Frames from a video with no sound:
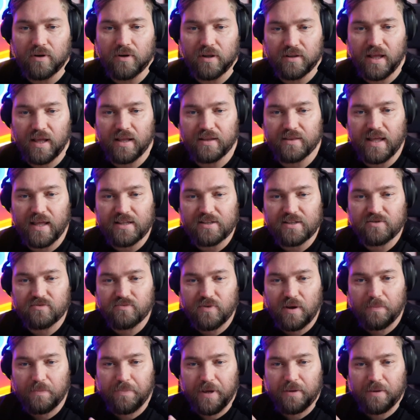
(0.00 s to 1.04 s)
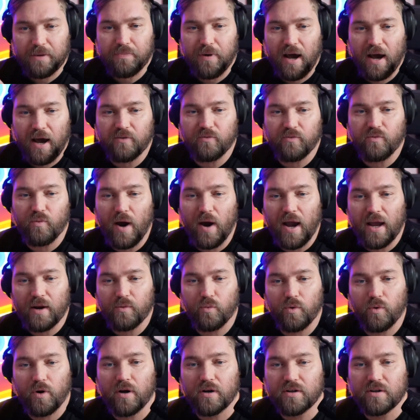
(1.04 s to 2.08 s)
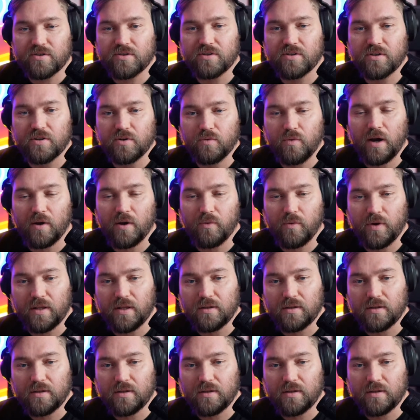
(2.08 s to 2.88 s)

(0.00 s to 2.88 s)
and that's a big part of why it works quite well.